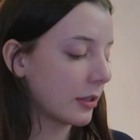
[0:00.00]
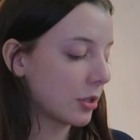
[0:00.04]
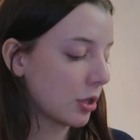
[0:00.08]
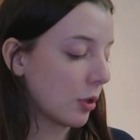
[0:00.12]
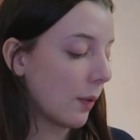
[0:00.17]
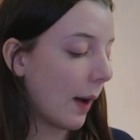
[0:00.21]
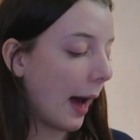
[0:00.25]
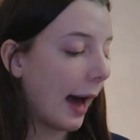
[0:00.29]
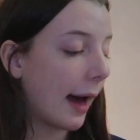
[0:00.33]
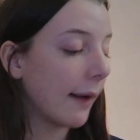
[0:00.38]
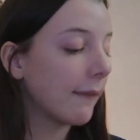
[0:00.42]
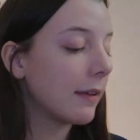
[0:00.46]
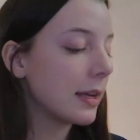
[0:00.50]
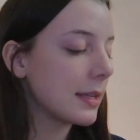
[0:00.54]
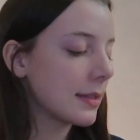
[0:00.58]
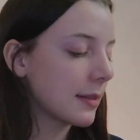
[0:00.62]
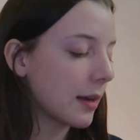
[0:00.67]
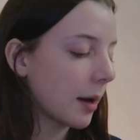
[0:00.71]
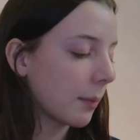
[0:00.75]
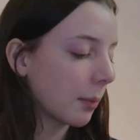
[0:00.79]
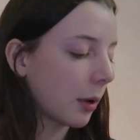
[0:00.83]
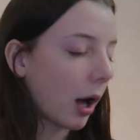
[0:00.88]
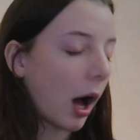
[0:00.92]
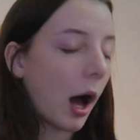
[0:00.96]
do have
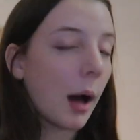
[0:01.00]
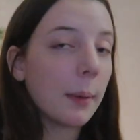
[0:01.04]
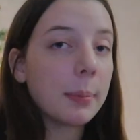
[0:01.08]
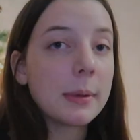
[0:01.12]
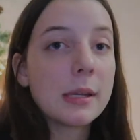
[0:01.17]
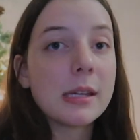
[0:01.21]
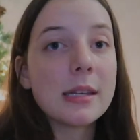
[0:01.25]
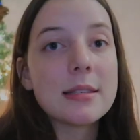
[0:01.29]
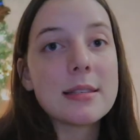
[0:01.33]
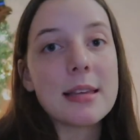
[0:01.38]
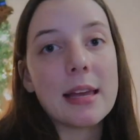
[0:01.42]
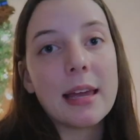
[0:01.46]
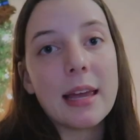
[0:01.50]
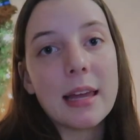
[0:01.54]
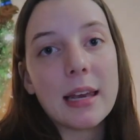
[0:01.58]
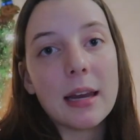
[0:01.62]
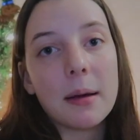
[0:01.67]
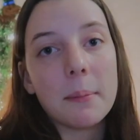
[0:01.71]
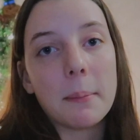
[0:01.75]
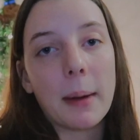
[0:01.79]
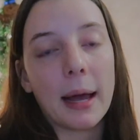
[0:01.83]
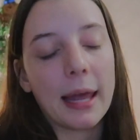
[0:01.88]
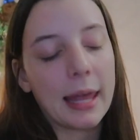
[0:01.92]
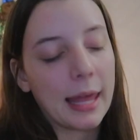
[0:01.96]
some copies in
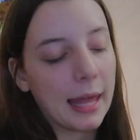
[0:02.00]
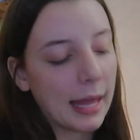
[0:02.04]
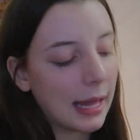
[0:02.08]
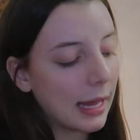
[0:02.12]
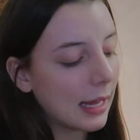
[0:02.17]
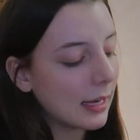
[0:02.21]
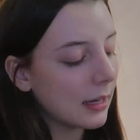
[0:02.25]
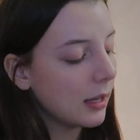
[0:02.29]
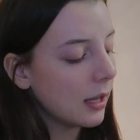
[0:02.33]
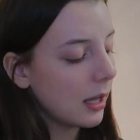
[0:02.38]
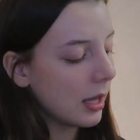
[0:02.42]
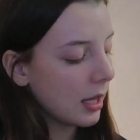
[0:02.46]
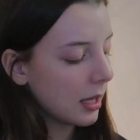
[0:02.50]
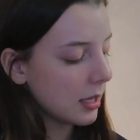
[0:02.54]
my hand,